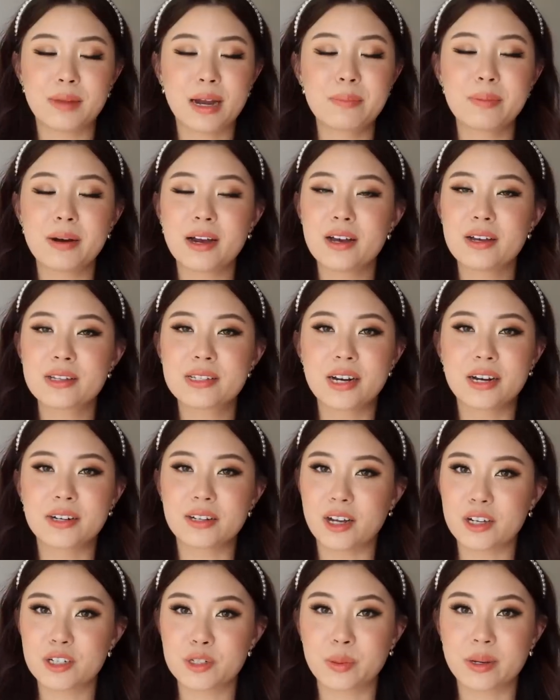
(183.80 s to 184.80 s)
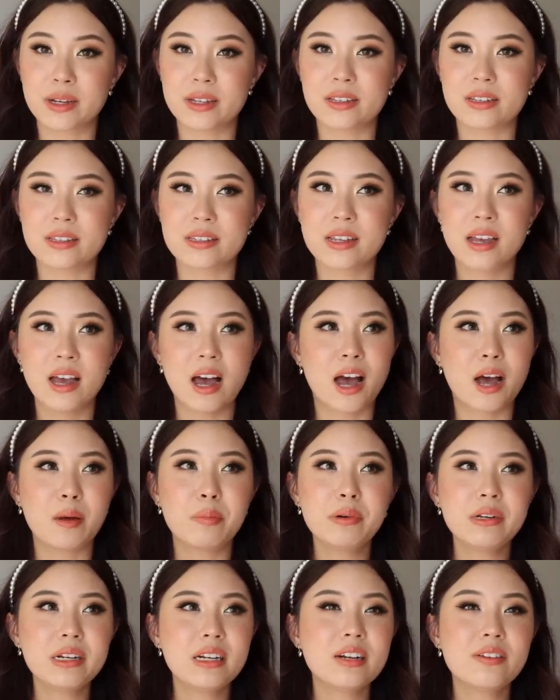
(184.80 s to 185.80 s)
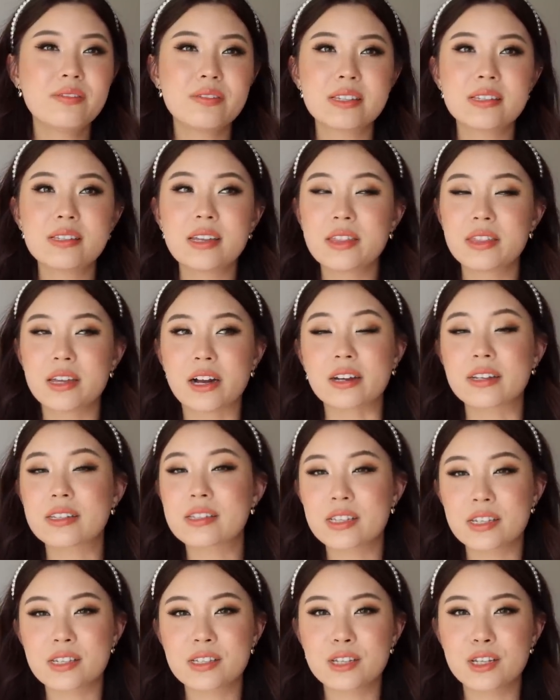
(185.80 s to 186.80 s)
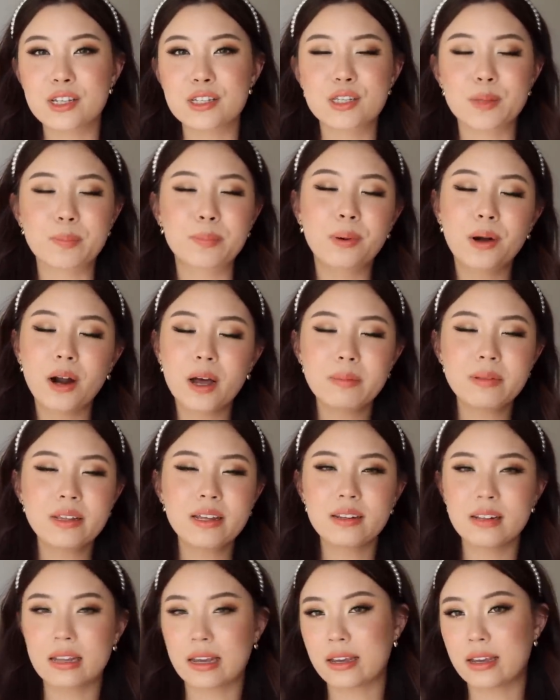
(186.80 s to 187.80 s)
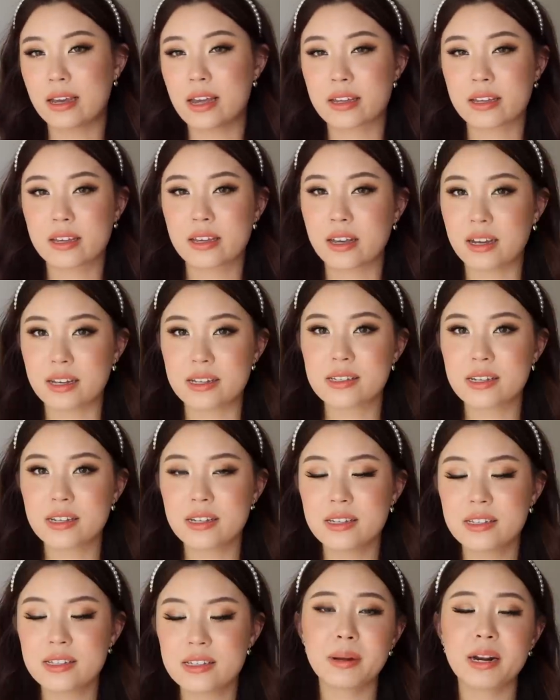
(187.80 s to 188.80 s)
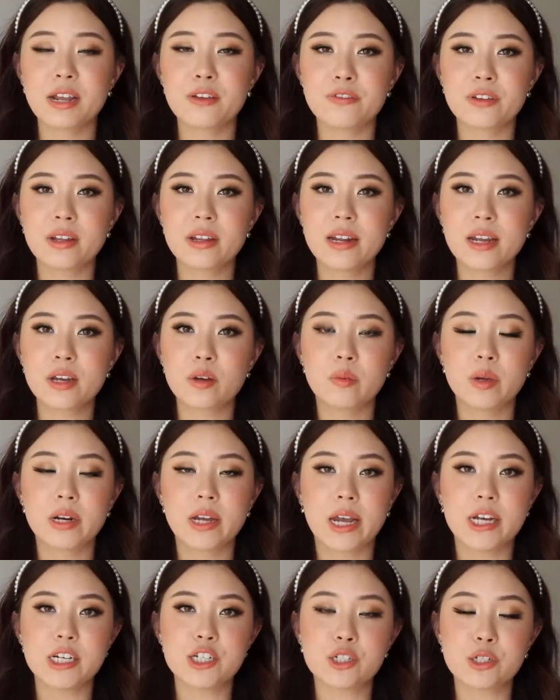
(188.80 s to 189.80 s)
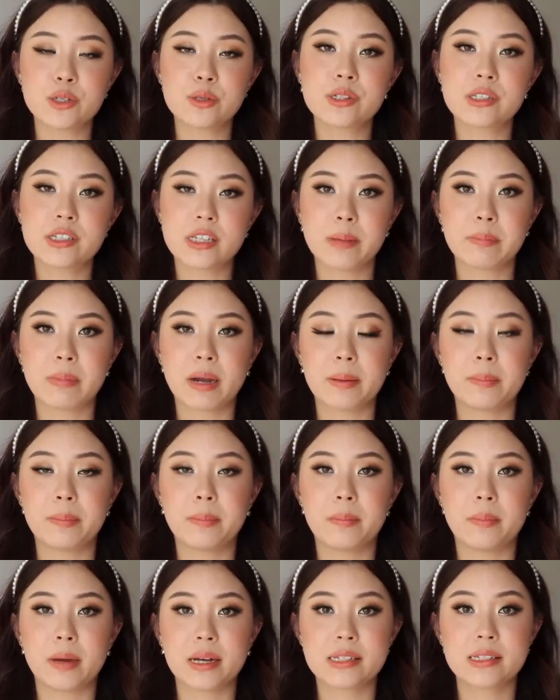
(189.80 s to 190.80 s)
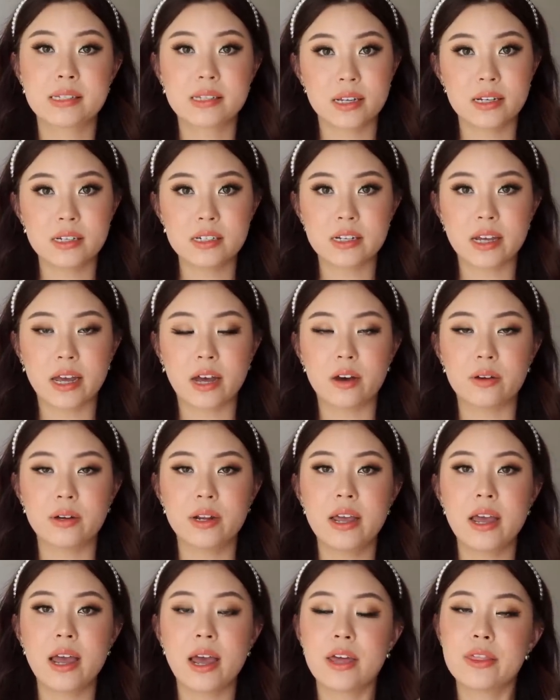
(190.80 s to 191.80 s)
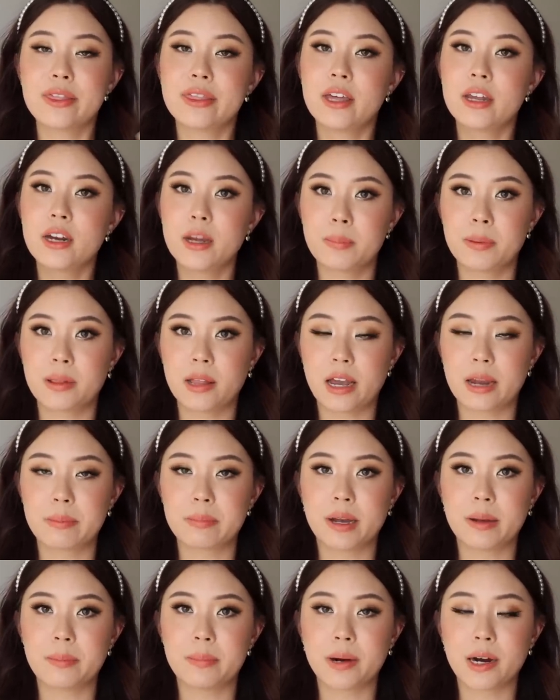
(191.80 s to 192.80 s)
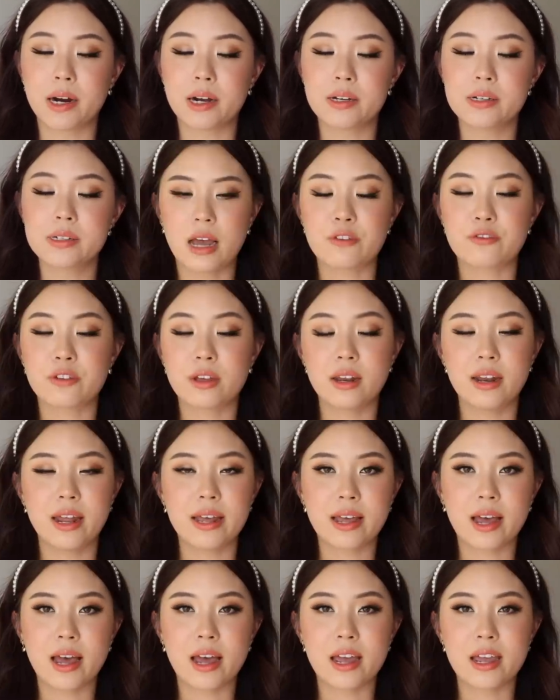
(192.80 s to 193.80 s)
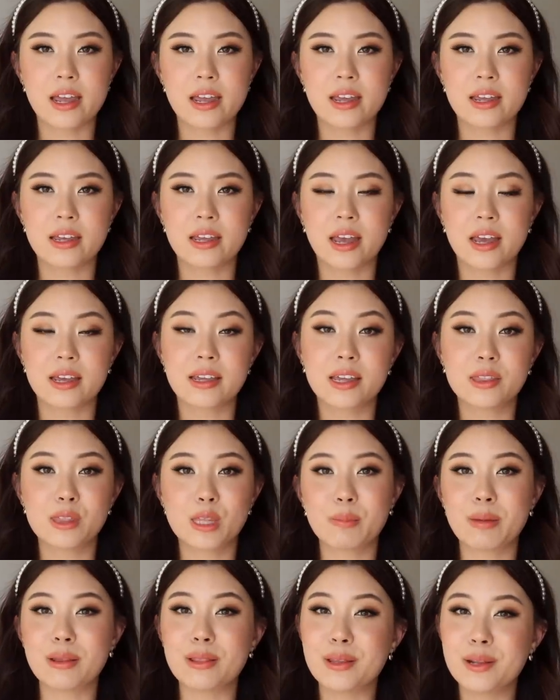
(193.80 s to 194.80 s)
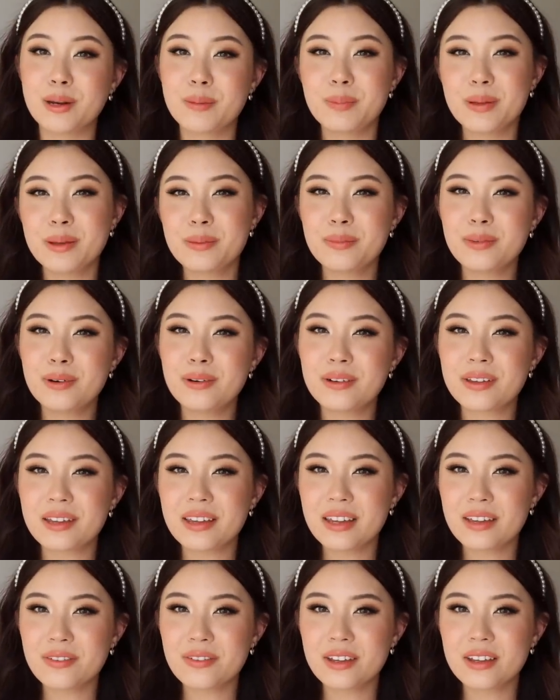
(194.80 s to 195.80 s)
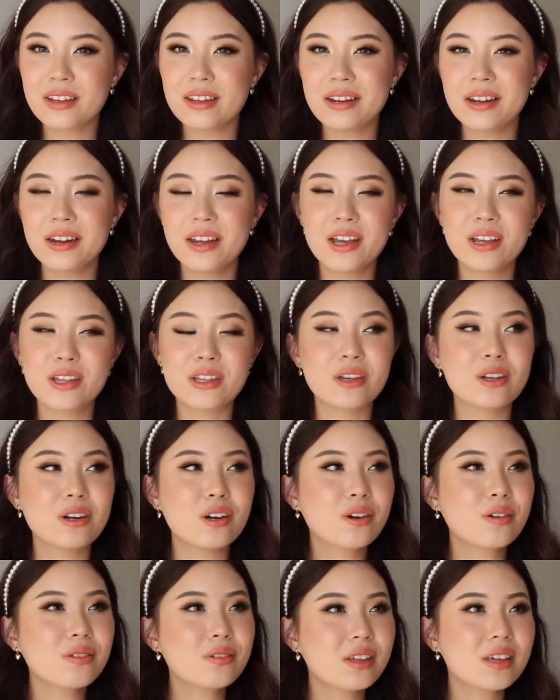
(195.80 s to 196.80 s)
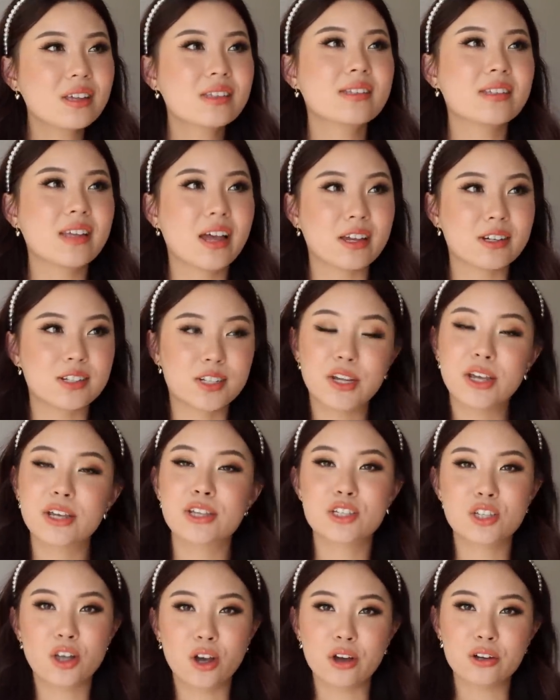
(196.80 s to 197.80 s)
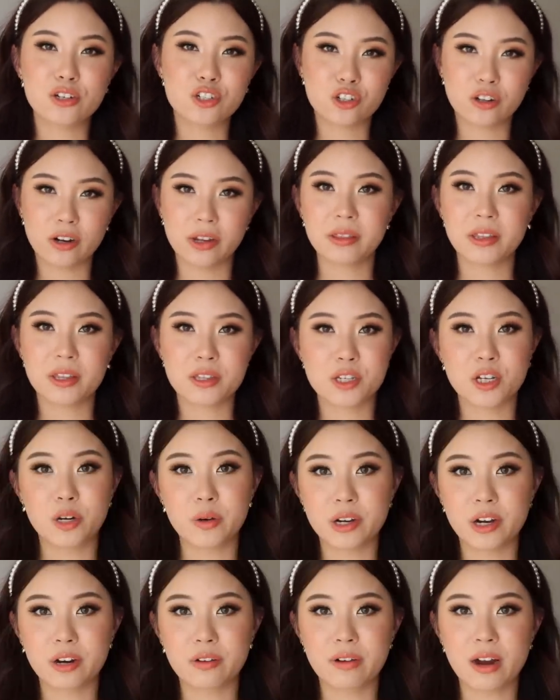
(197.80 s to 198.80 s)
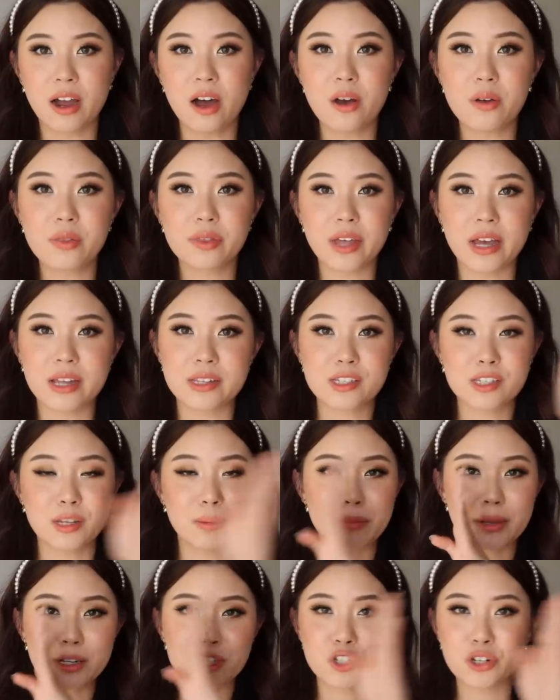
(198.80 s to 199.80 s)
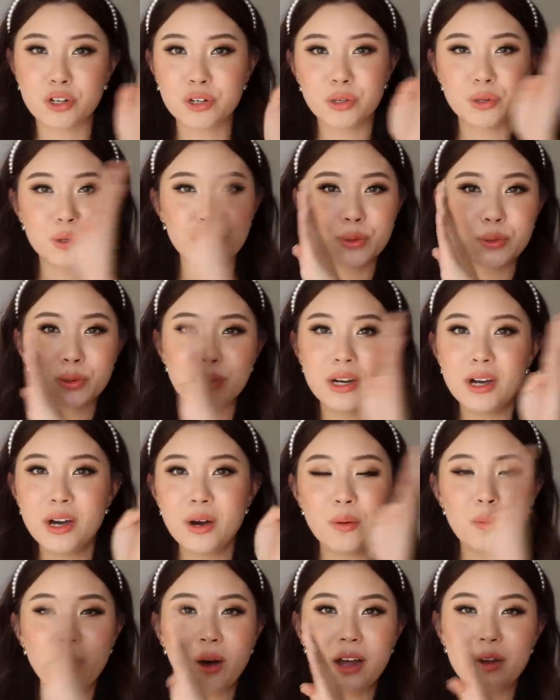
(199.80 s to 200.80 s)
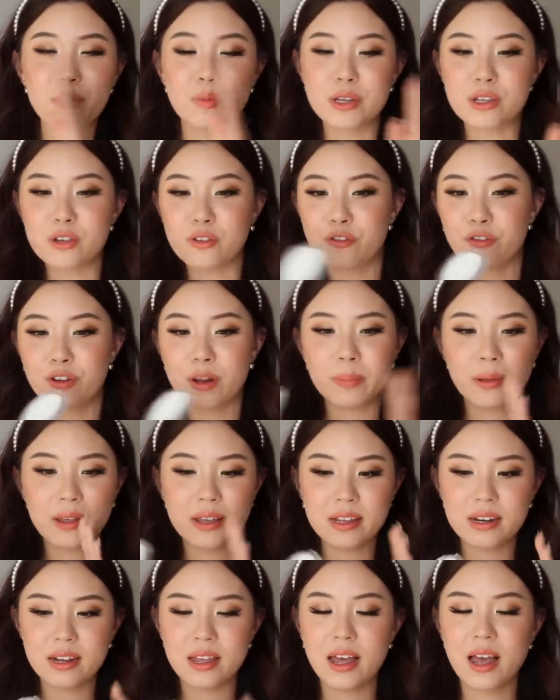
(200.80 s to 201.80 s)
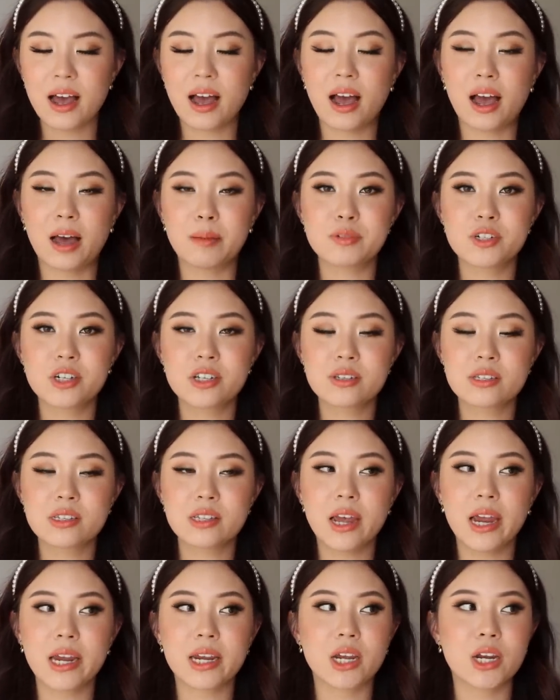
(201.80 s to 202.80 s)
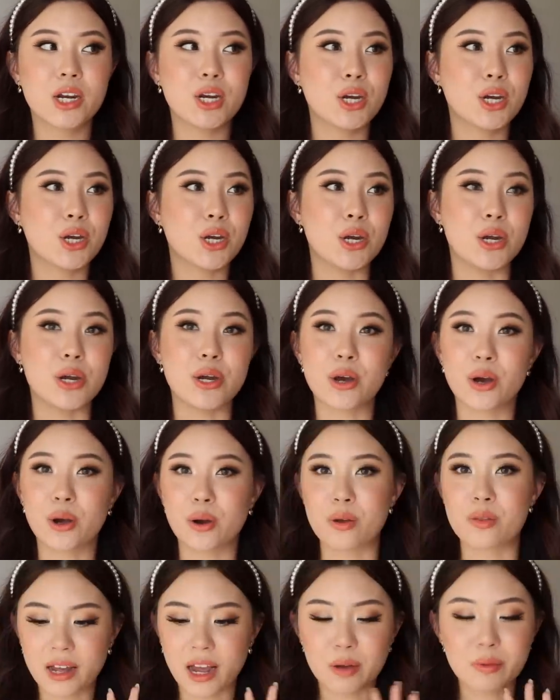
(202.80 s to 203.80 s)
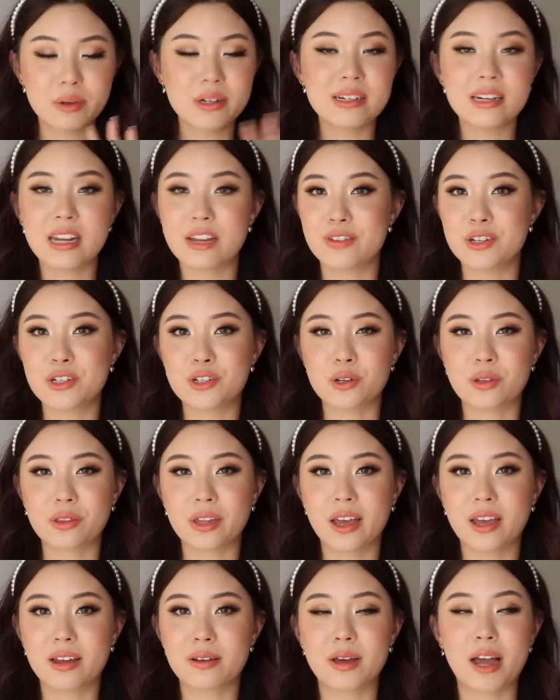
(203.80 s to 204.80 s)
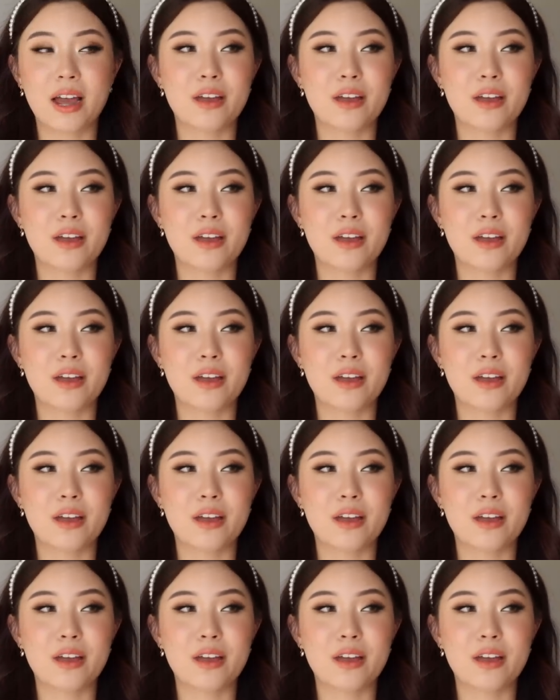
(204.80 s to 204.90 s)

My brows are not twins. I wouldn't even say they're sisters. They're probably like cousins. But I feel like when I do set my skin down and then apply my brows, I feel like I can get them a little bit more even. You know, there's that TikTok trend that's going around, that symmetrical one where you flip it. I'm just like, no, I would never do that.